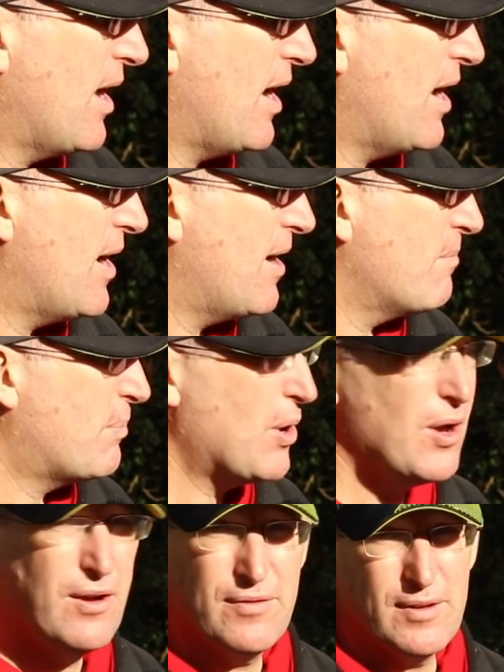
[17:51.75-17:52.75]

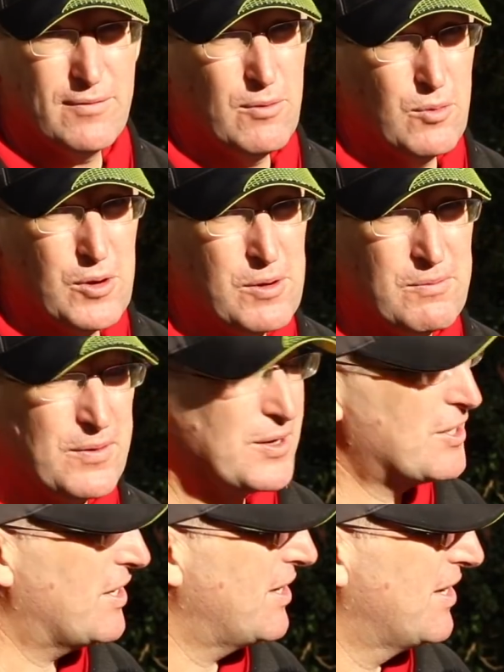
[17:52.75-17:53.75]
Perfect for worm
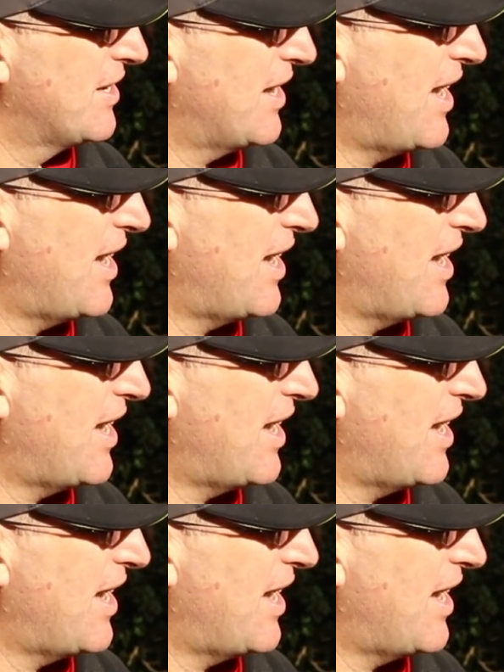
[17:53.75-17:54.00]
fishing,